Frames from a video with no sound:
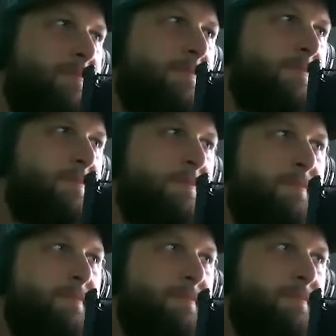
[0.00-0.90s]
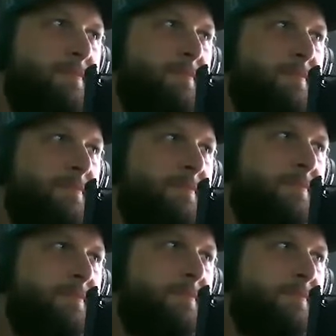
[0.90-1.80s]

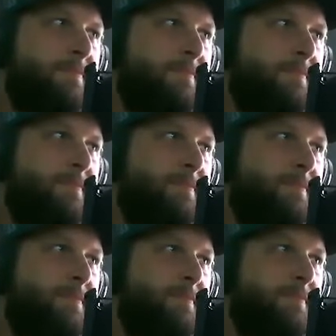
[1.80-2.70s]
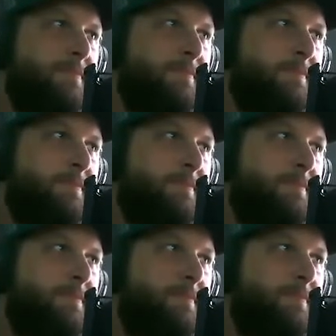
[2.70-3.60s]

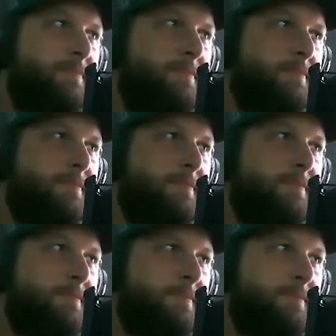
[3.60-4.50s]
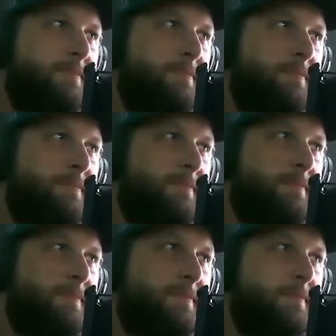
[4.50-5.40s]

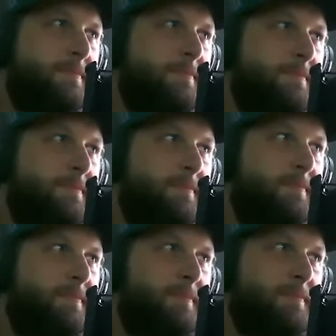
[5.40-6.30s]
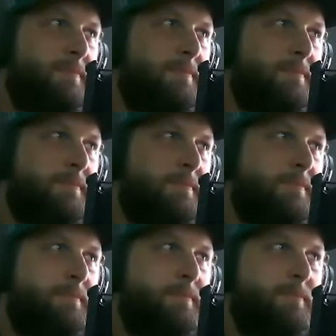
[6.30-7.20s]

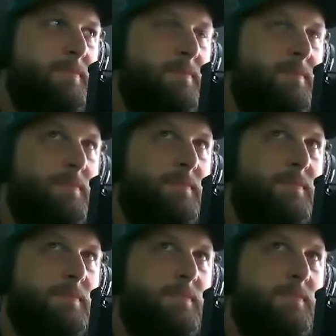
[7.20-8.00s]
(not speaking)